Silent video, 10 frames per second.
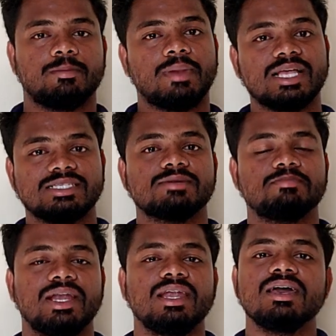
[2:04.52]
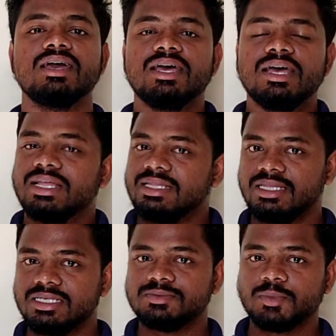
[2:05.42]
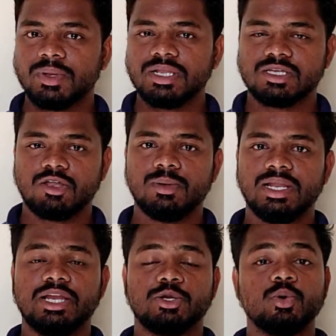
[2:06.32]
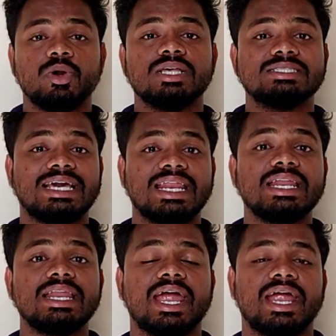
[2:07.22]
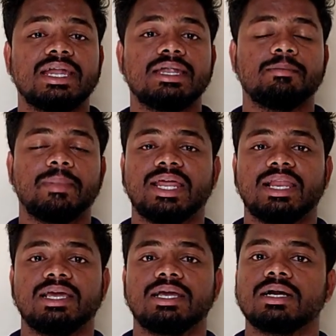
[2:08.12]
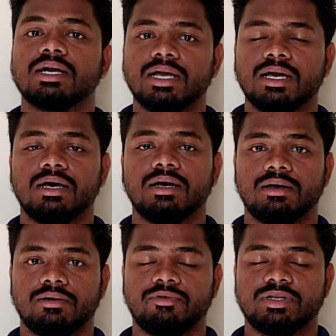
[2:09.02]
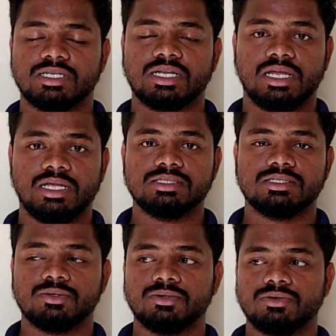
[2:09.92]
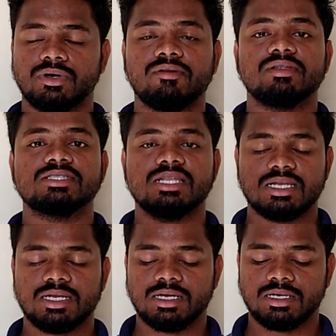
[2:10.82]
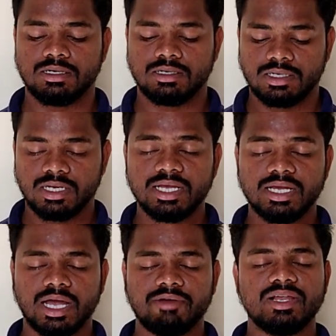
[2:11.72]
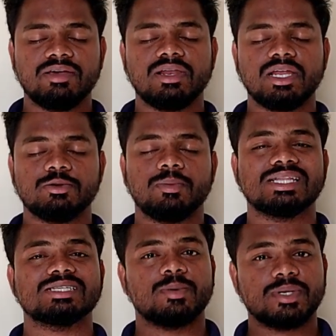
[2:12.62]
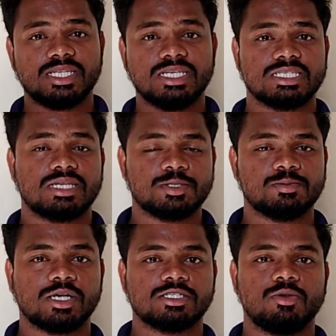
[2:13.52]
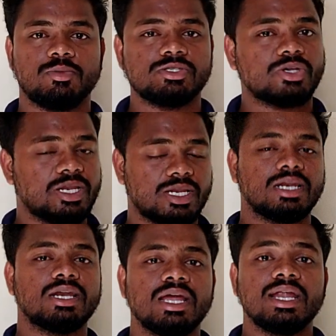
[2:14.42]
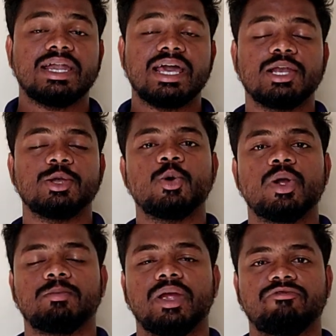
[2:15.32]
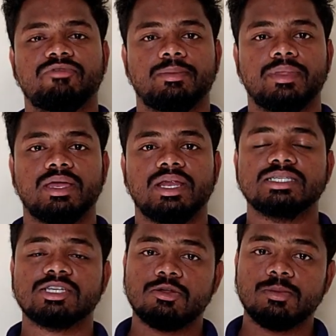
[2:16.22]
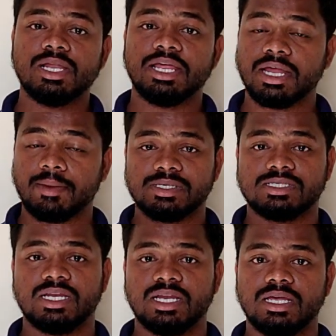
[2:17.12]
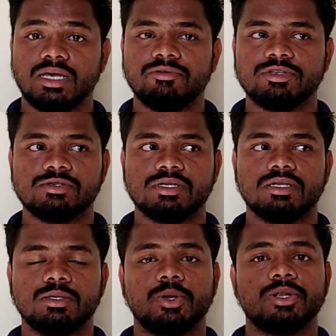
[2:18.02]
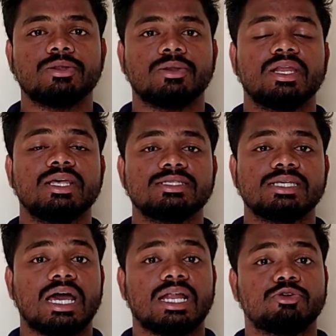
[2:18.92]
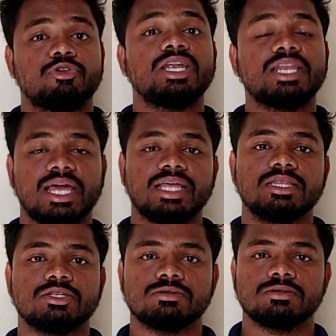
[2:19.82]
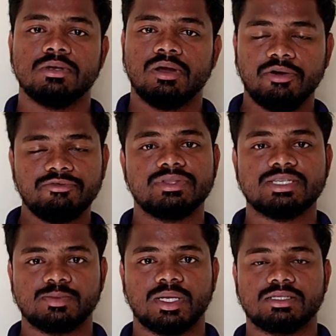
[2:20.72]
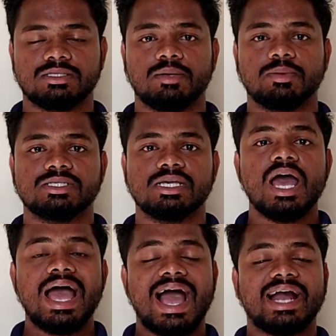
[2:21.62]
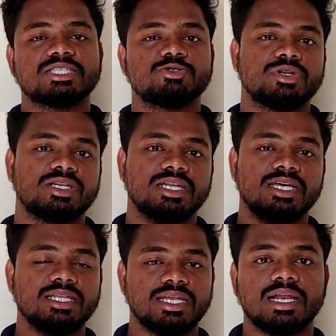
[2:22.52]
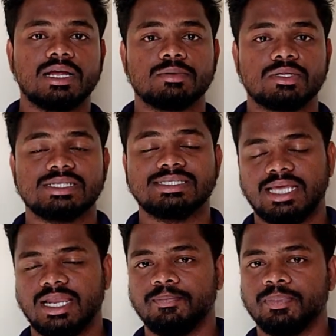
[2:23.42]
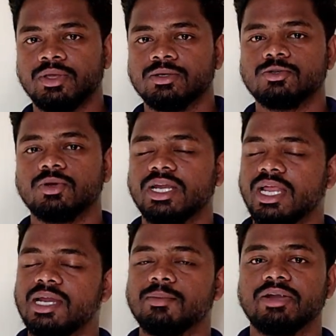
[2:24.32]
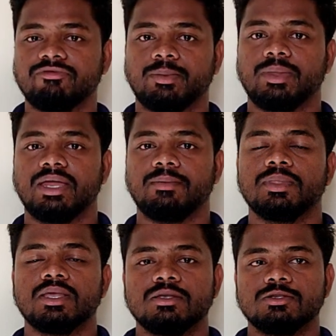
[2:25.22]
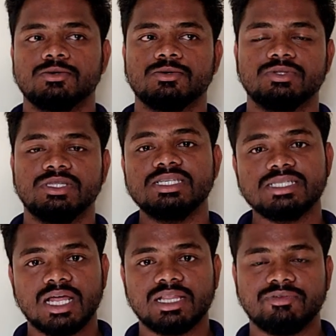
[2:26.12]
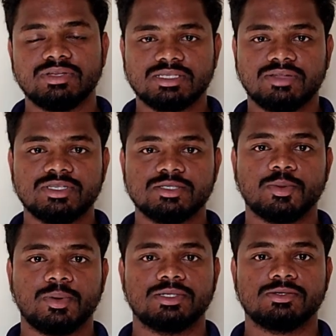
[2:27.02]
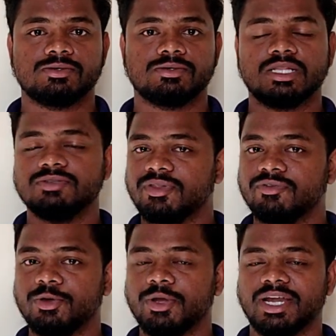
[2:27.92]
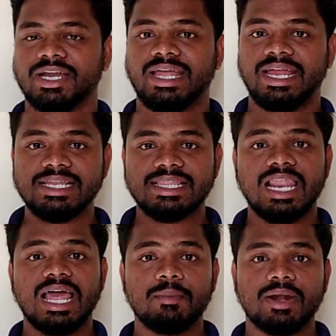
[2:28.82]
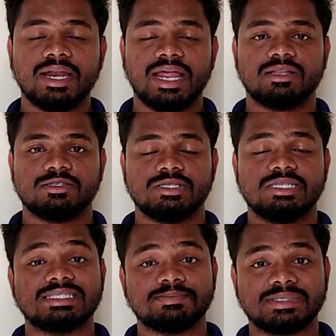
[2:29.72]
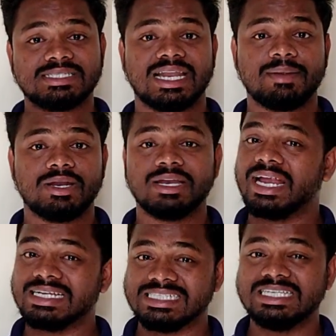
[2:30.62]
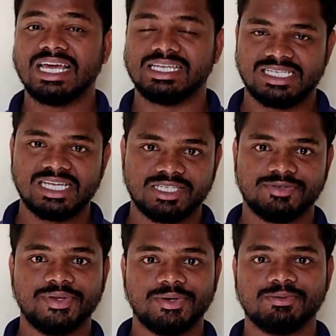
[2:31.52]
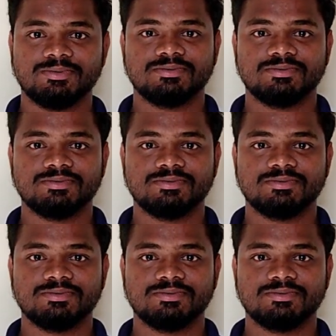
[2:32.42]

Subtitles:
plastic build. This mobile is available in two colors, green and metallic version colors. So I will list the link. I will give a link to buy this mobile in the description box down below, so you can directly go and buy it from there. It is available in Amazon India, which will going to release on 29th of this month. That means August 29th it will come to the sale, so you can directly buy it from there. So these are all the features of this mobile. So that's it for the video, and hit the like button and also the subscribe button and share this video.